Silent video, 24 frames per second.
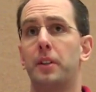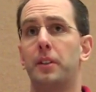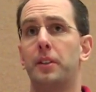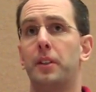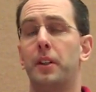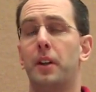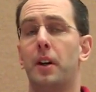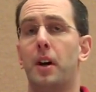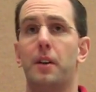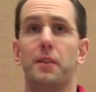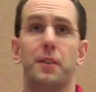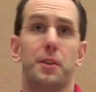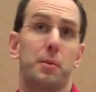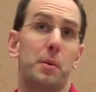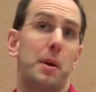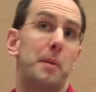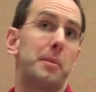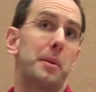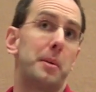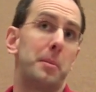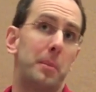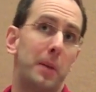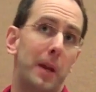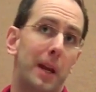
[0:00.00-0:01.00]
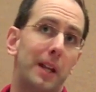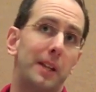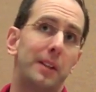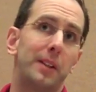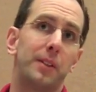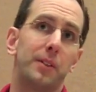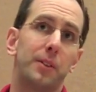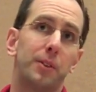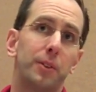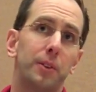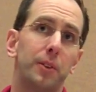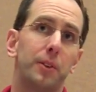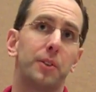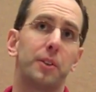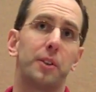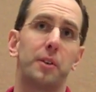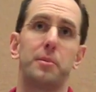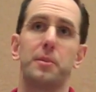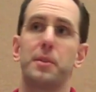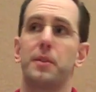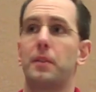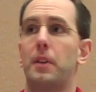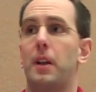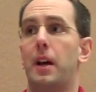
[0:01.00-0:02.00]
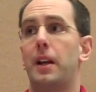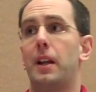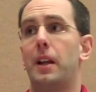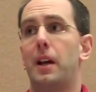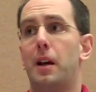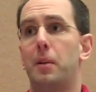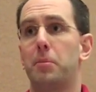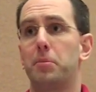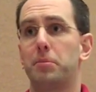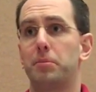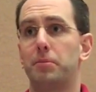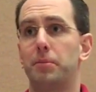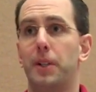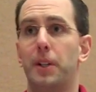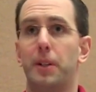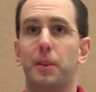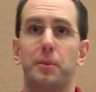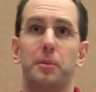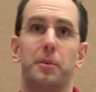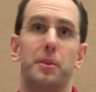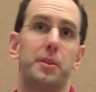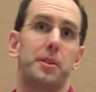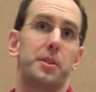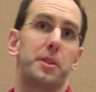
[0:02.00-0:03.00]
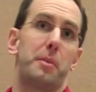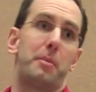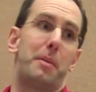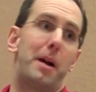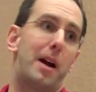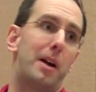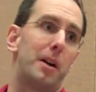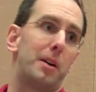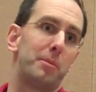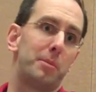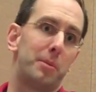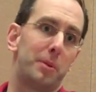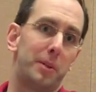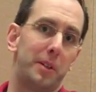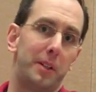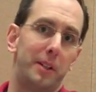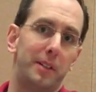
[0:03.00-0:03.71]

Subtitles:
the Office Web Companions in terms of light up, there's the PowerPoint